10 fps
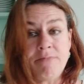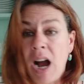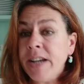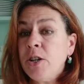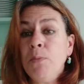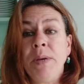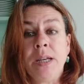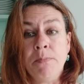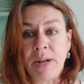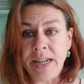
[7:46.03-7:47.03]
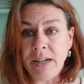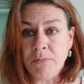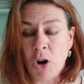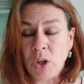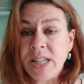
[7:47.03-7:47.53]
I could be completely
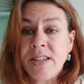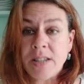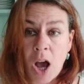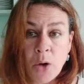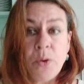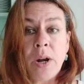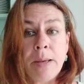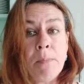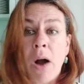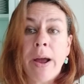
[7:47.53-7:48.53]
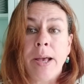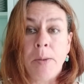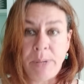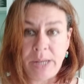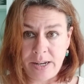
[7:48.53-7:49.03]
wrong. This is only my
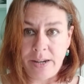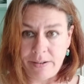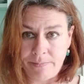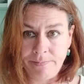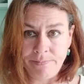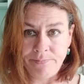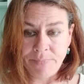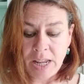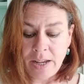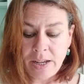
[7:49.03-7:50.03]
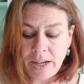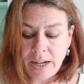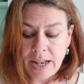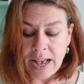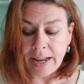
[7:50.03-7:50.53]
opinion.
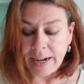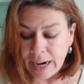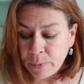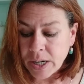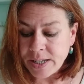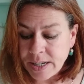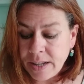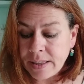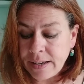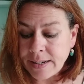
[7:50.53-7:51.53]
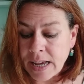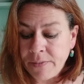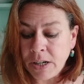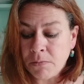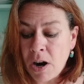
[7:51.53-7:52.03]
And how I see things,
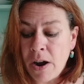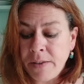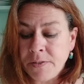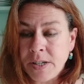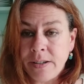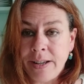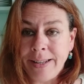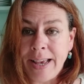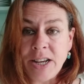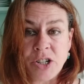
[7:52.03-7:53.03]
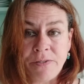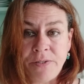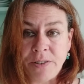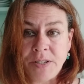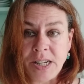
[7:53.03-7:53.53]
having arrived at the age of
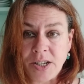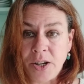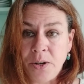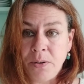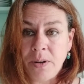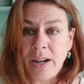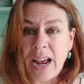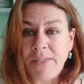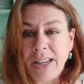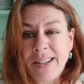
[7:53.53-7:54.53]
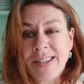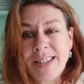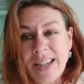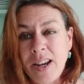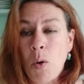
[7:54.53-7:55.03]
52 and having
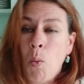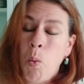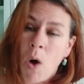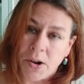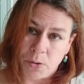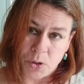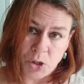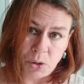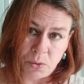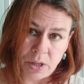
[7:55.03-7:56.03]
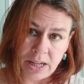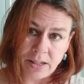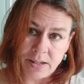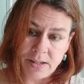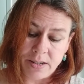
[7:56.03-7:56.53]
seen one or two
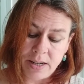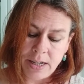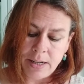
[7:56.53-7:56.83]
things.